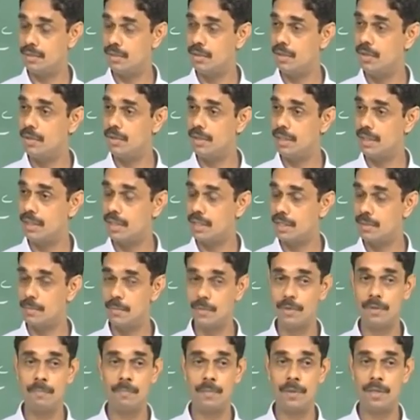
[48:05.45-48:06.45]
solution
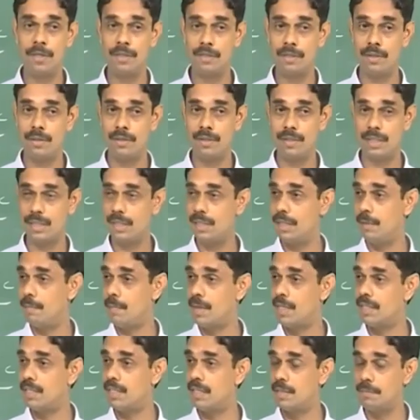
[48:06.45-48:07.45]
correspond to periodic solution, the
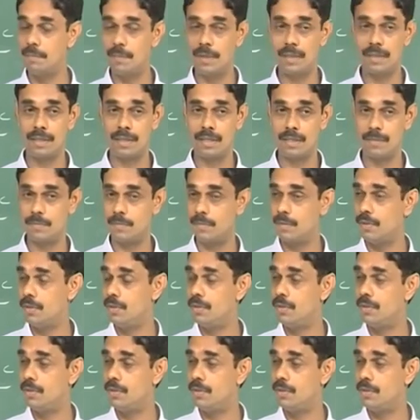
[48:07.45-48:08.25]
imaginary part corresponds